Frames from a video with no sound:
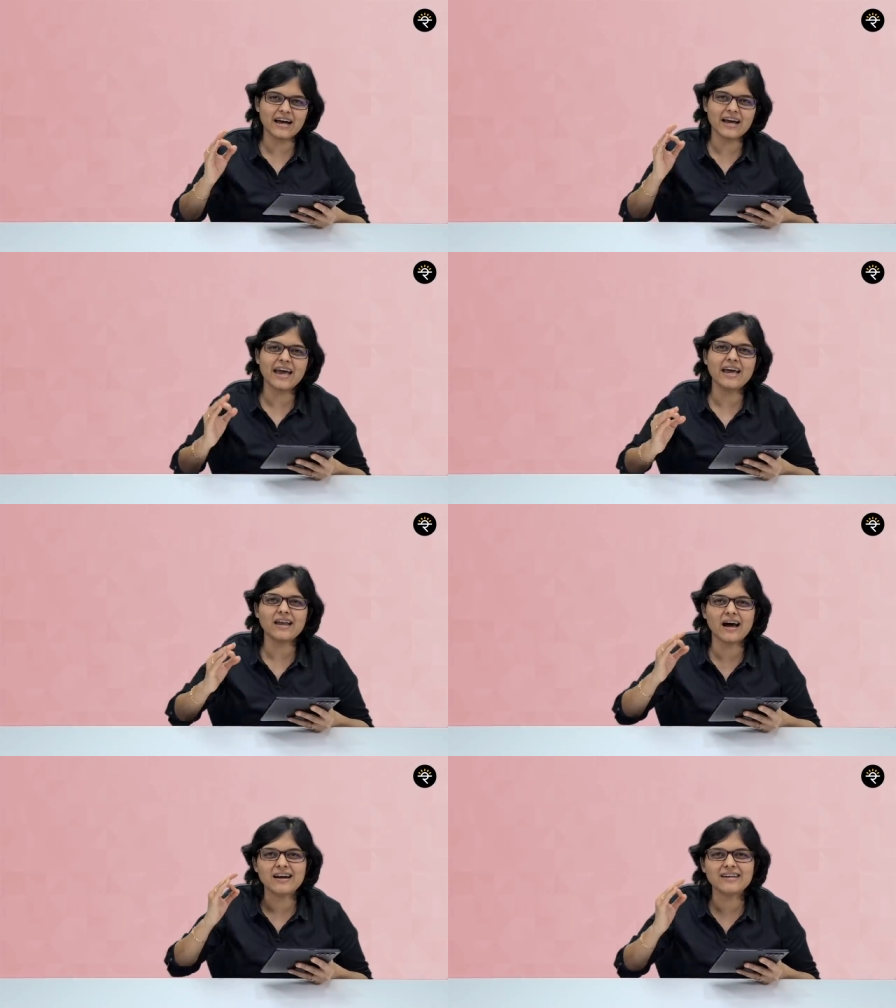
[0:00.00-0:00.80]
again
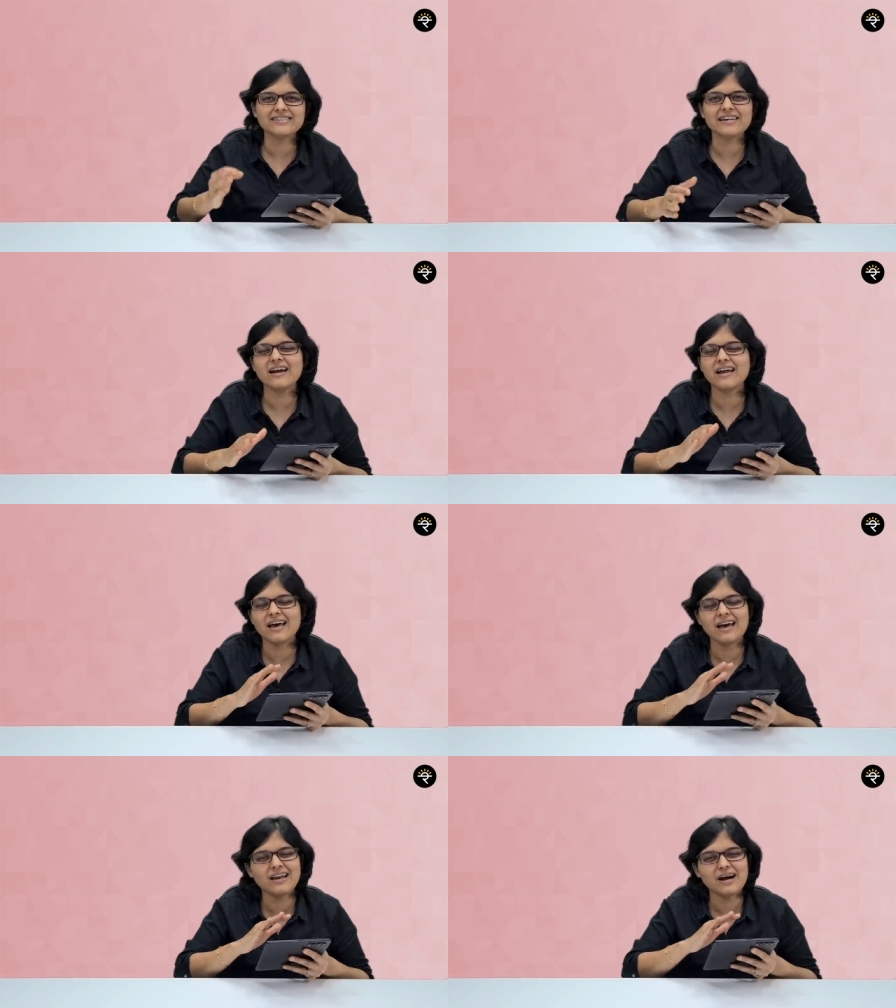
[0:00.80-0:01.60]
understand
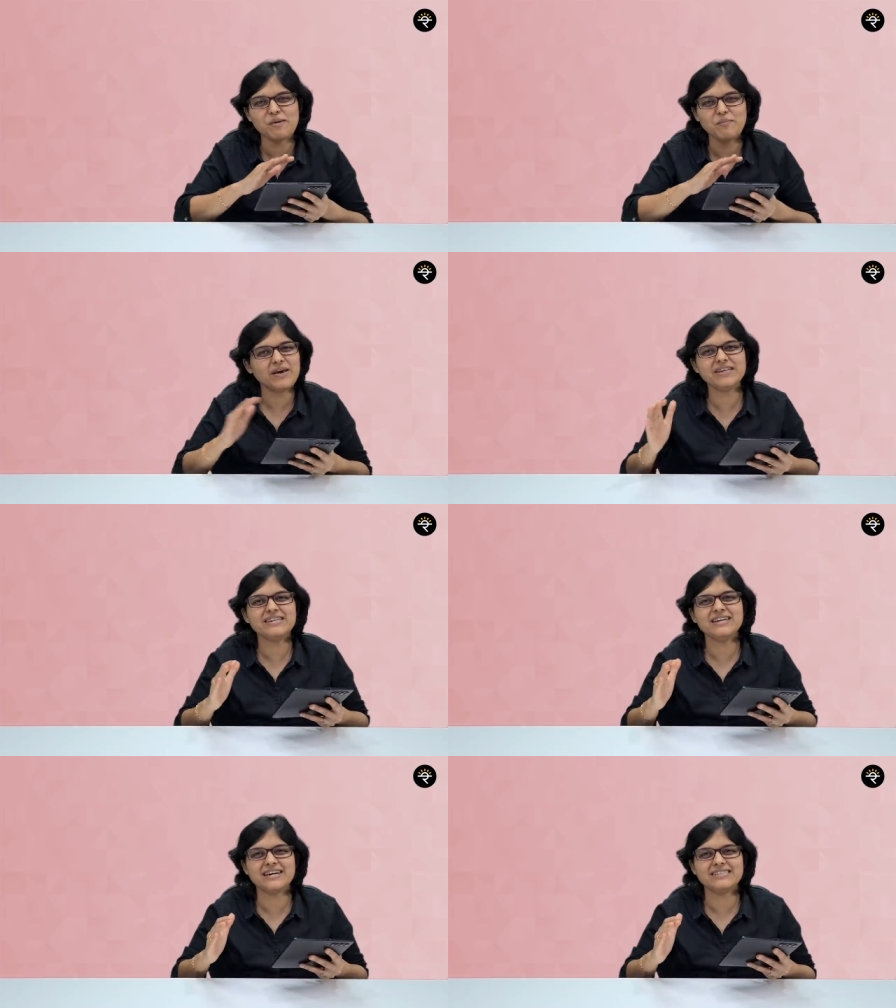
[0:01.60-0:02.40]
an
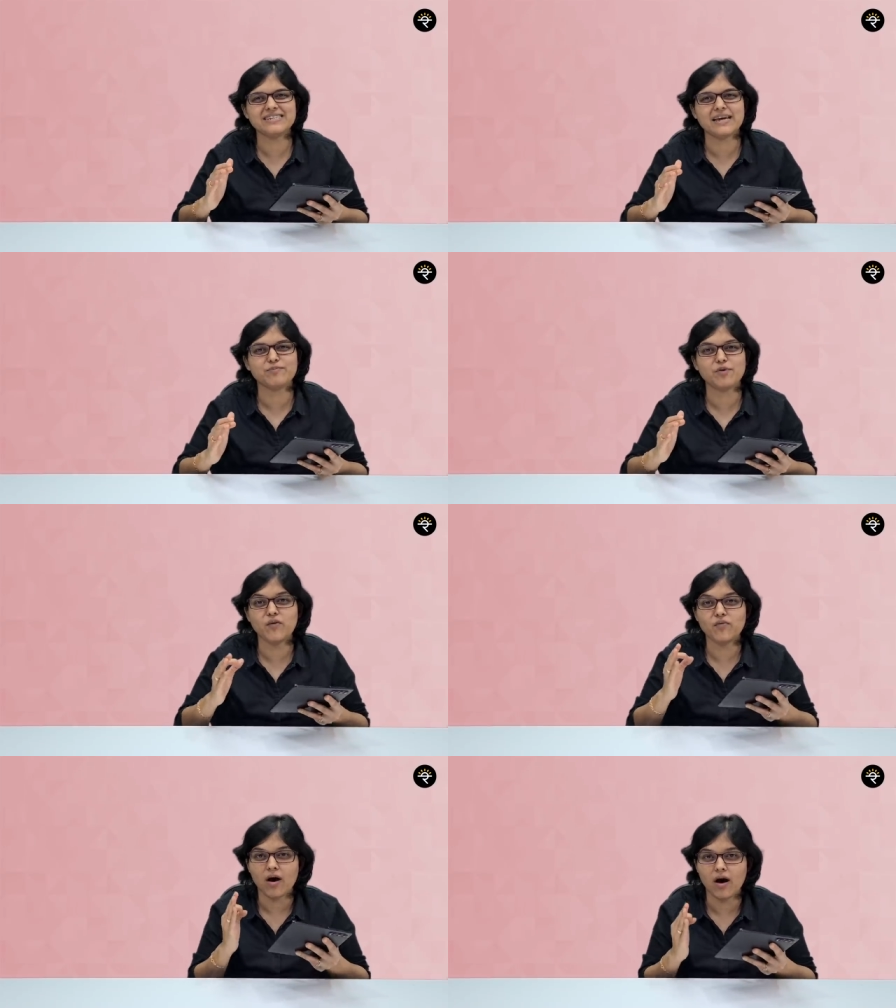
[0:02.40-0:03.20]
amazing concept
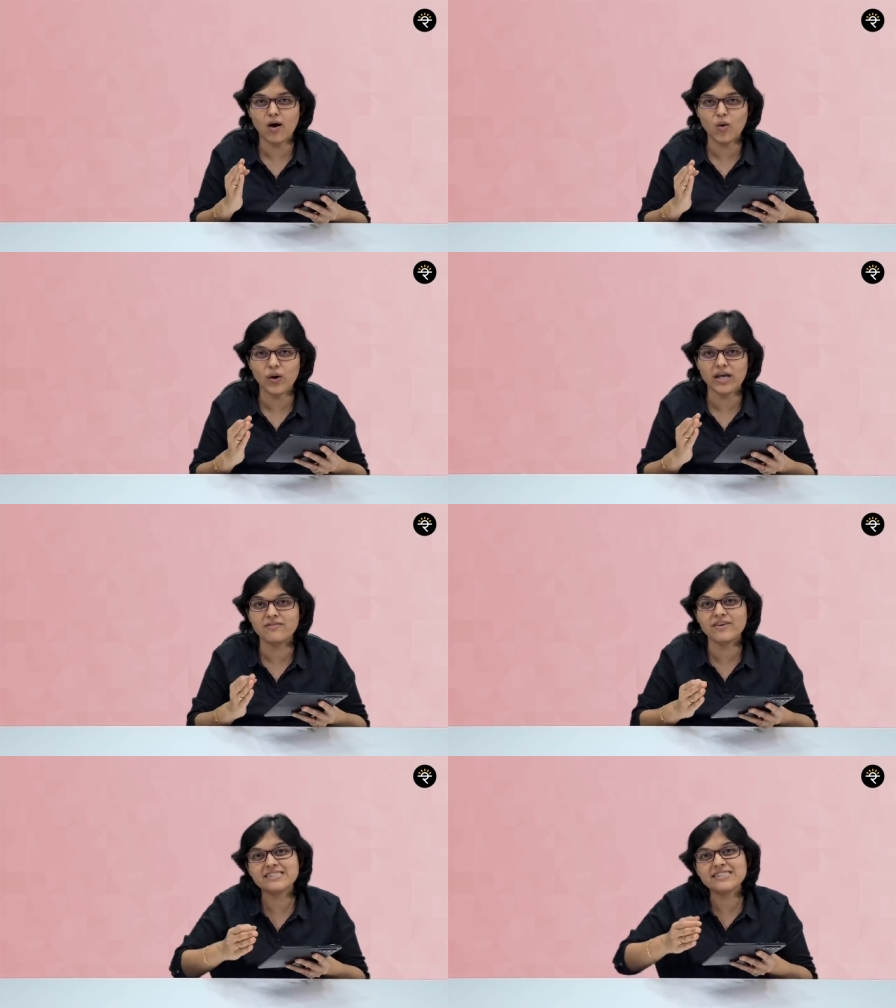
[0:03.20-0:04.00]
of how
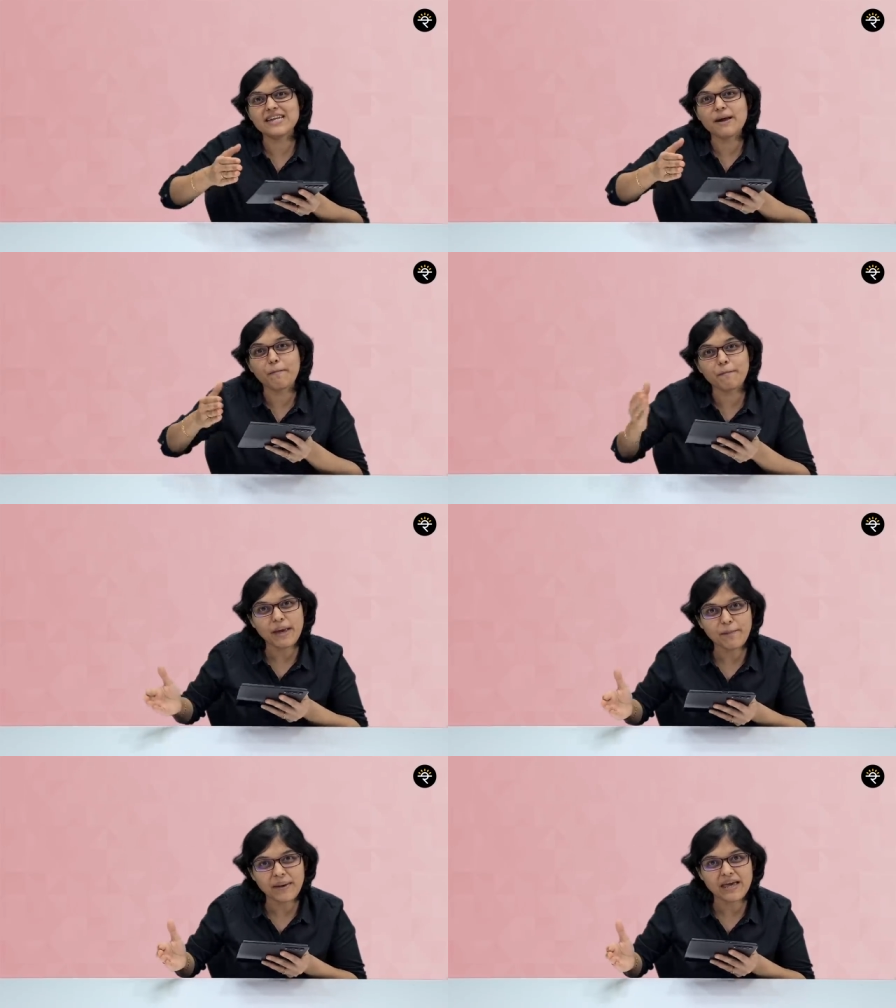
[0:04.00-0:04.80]
investing in a
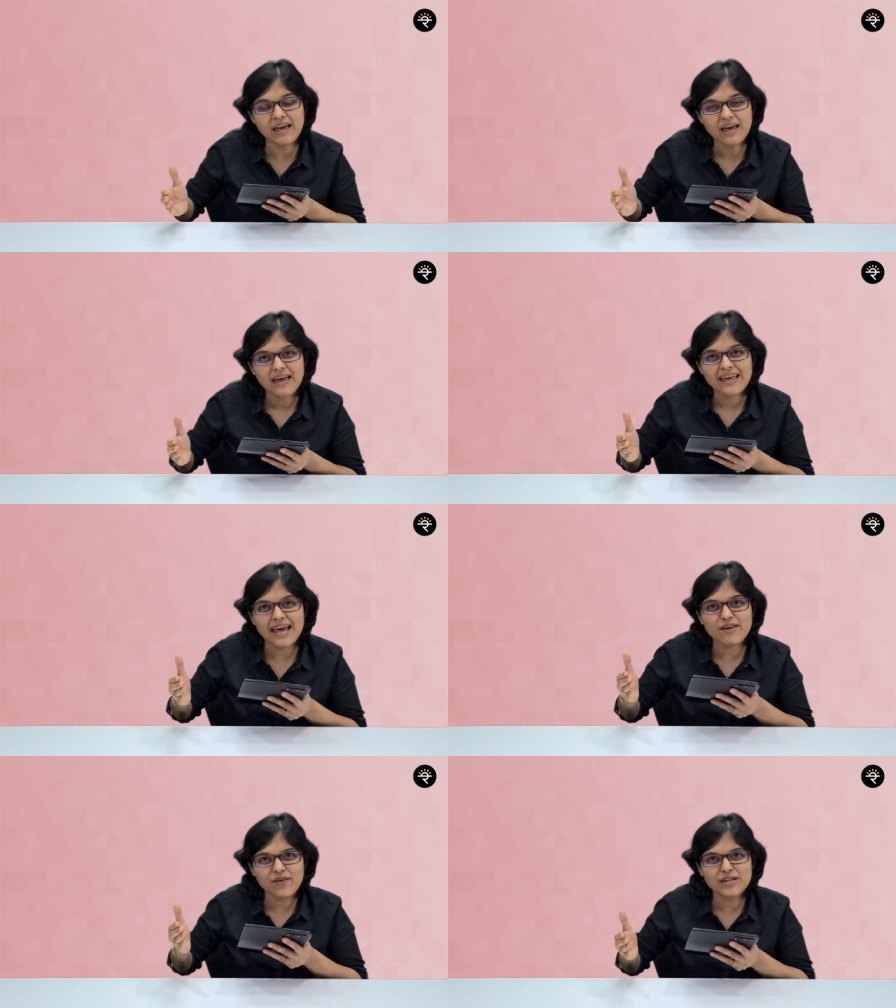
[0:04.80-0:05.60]
PP
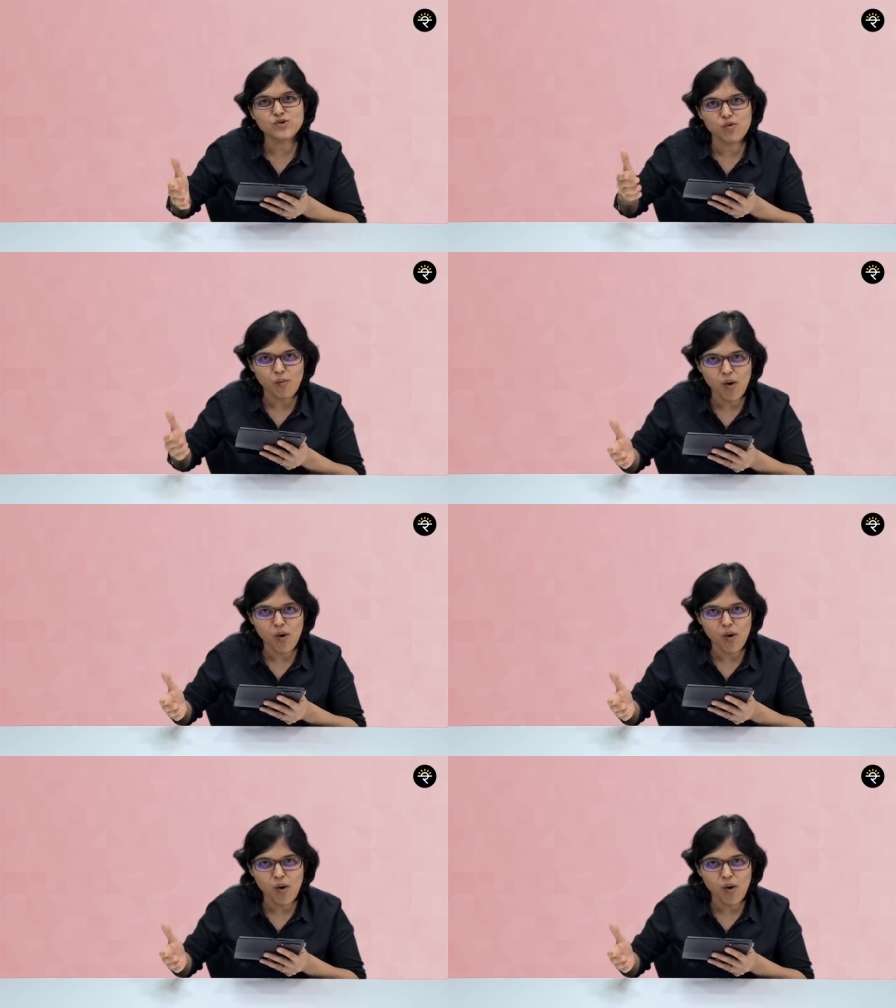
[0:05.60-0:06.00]
can fetch you